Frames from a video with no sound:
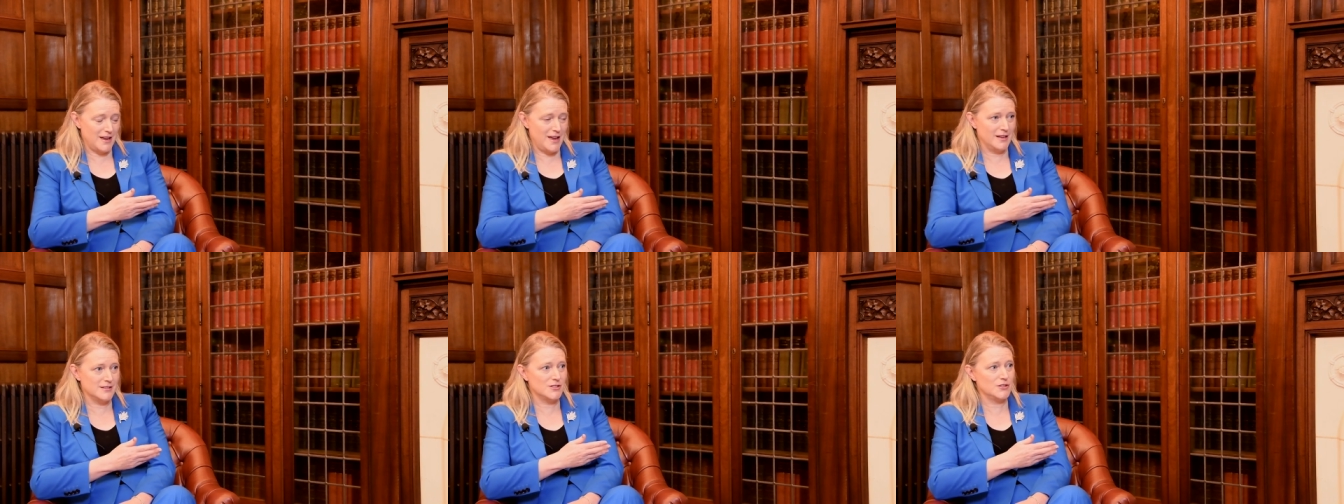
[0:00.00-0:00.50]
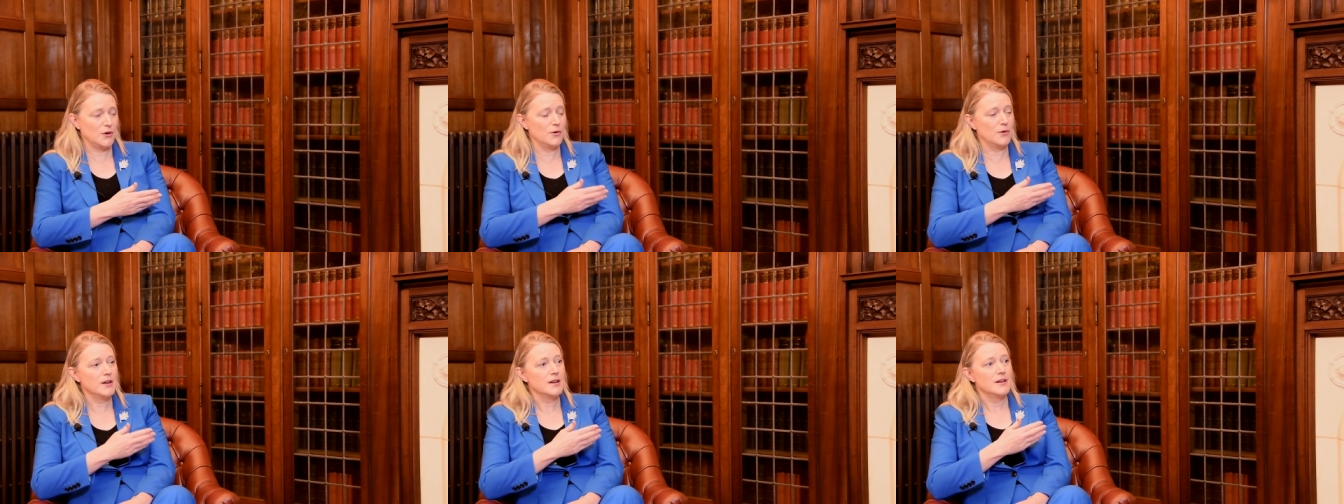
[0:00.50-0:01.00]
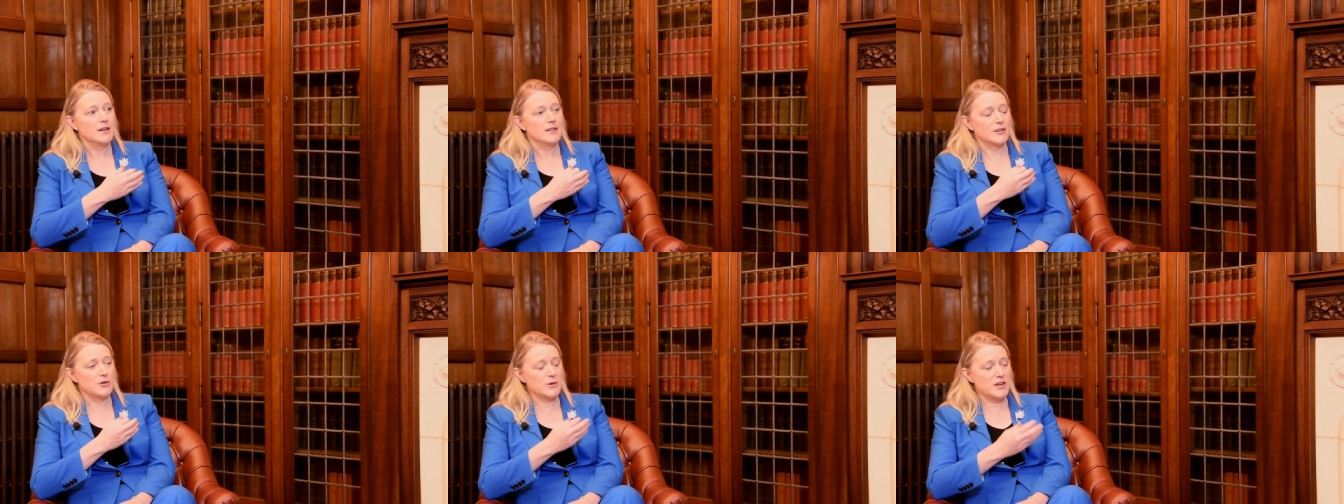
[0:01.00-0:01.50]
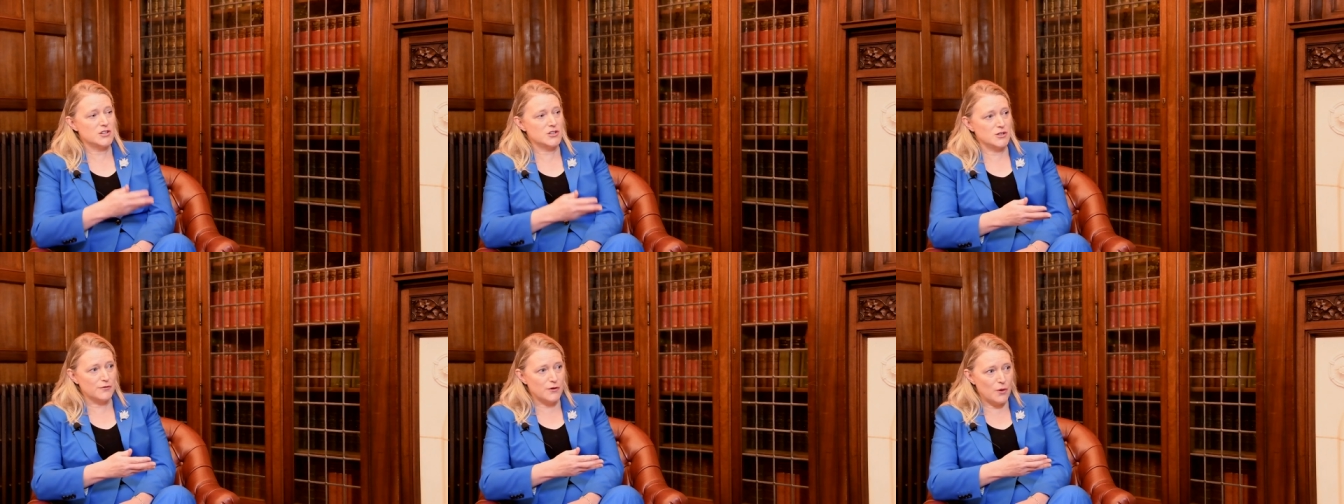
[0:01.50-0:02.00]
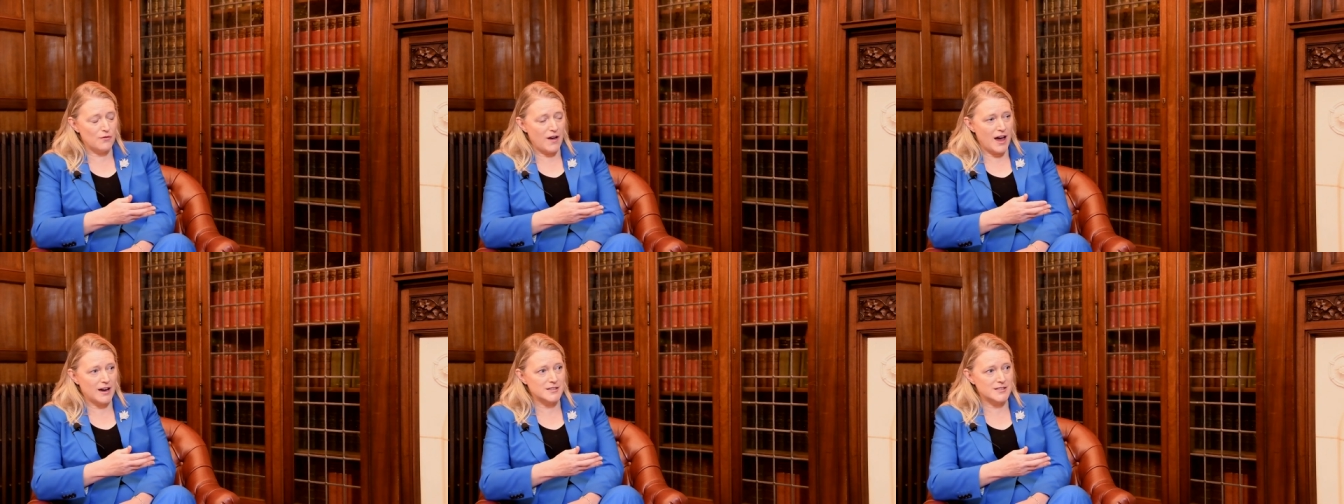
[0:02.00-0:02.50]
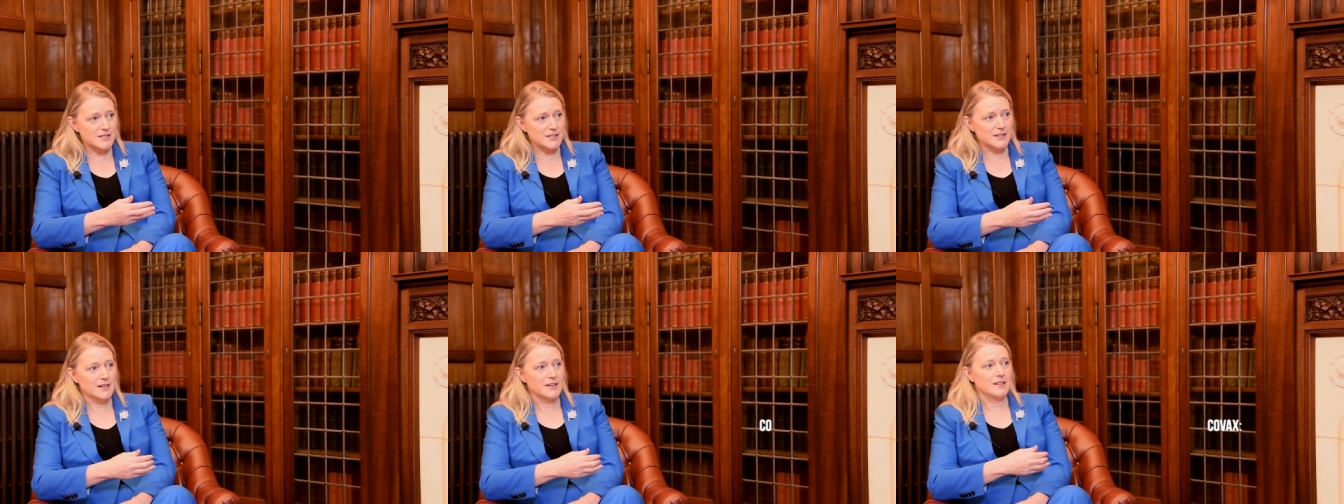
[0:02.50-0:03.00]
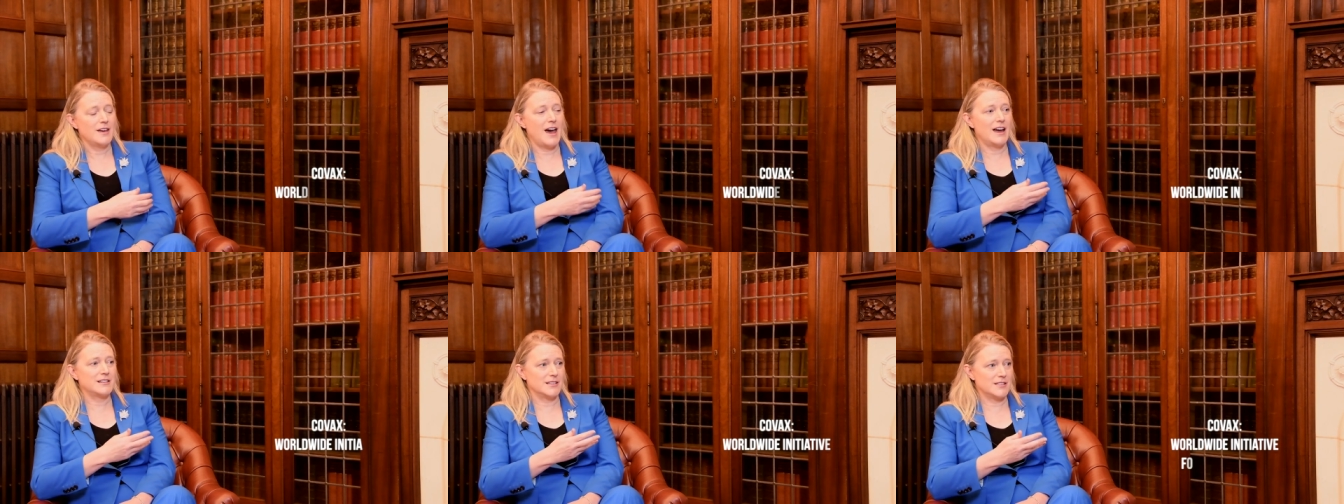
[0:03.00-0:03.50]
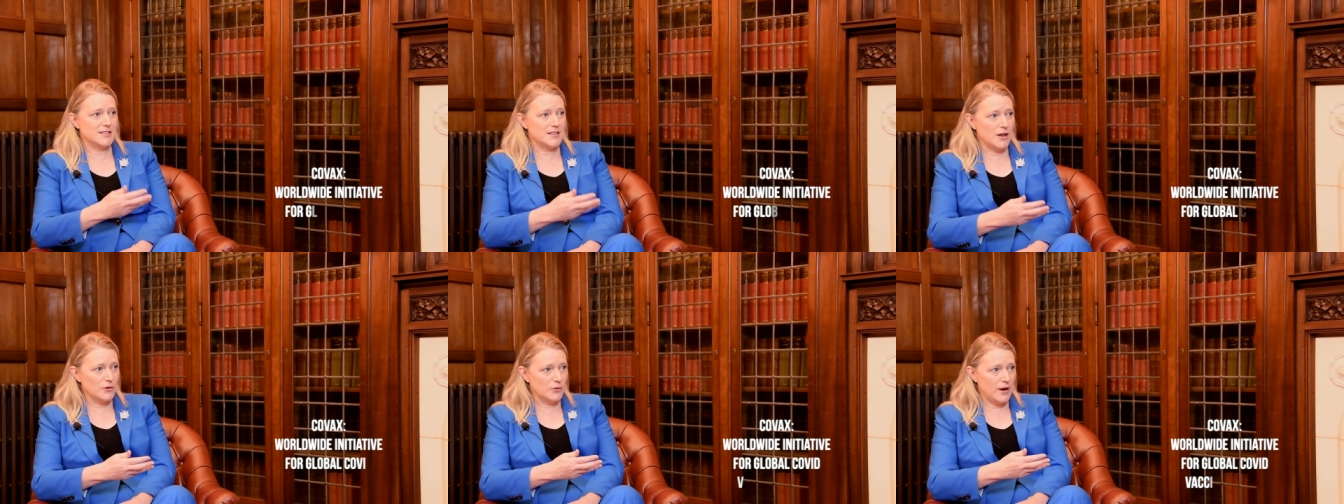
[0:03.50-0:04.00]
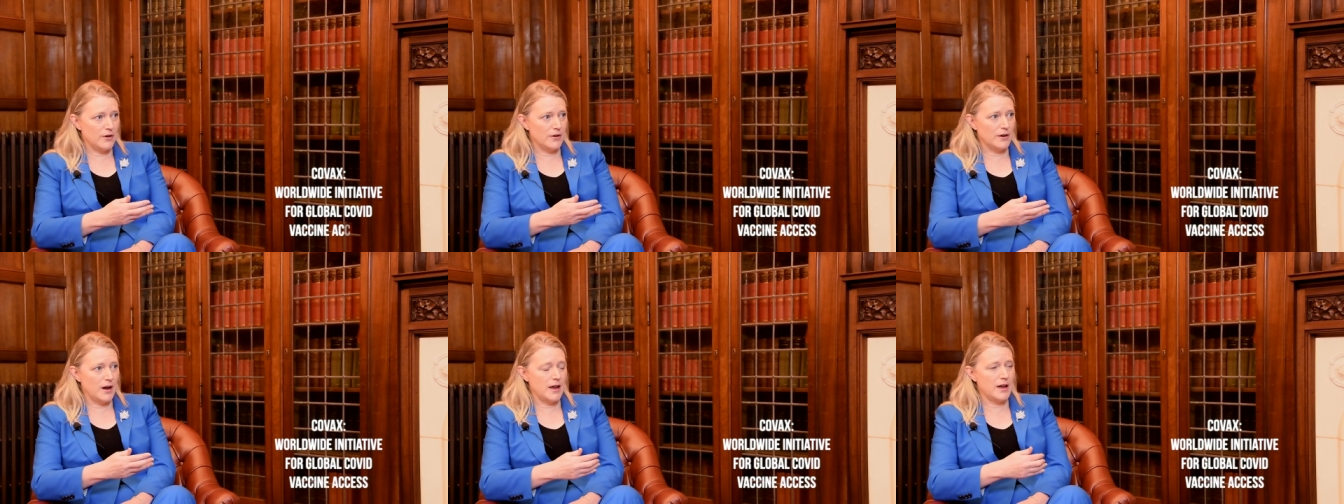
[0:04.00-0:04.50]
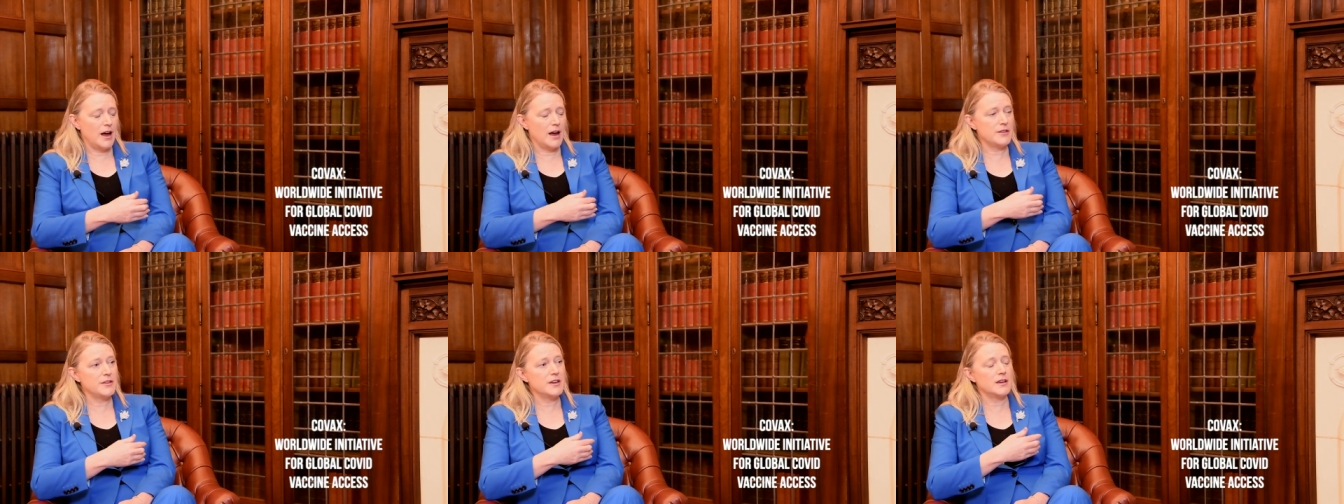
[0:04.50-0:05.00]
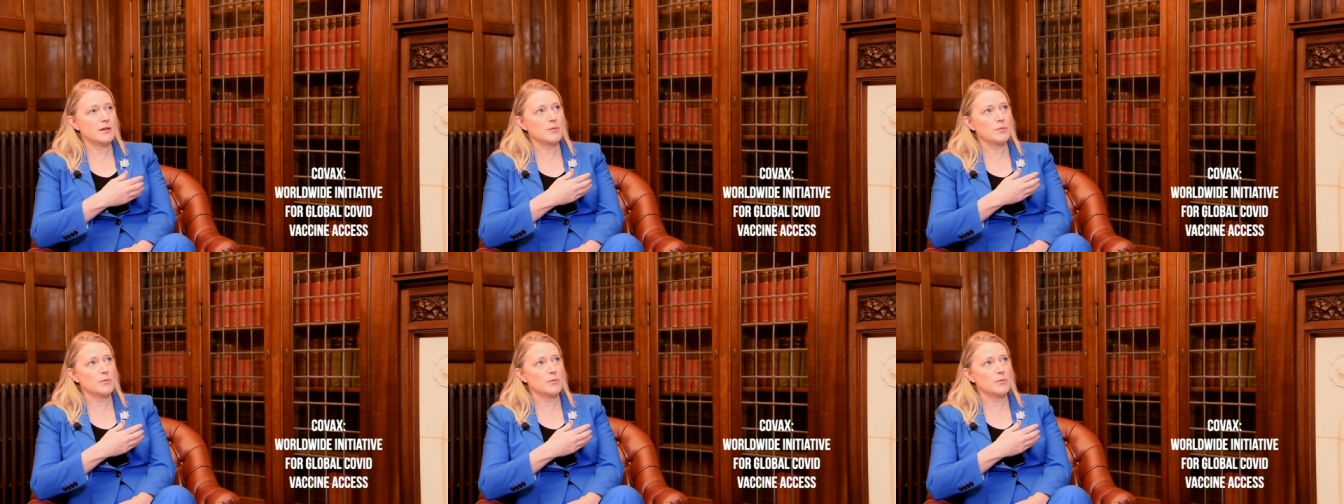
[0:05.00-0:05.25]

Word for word: And so the creation of COVAX, the ACT Accelerator, I, I think